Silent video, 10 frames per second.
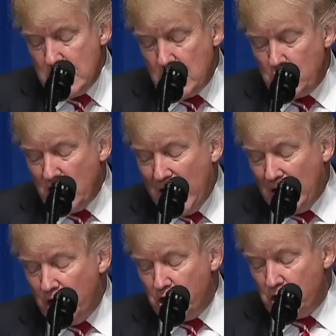The
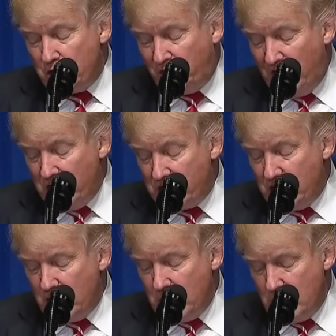challenges
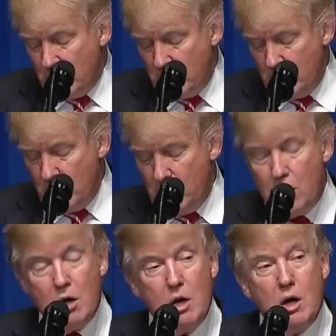facing
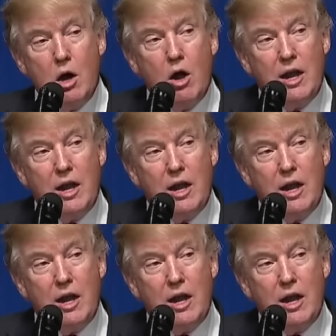our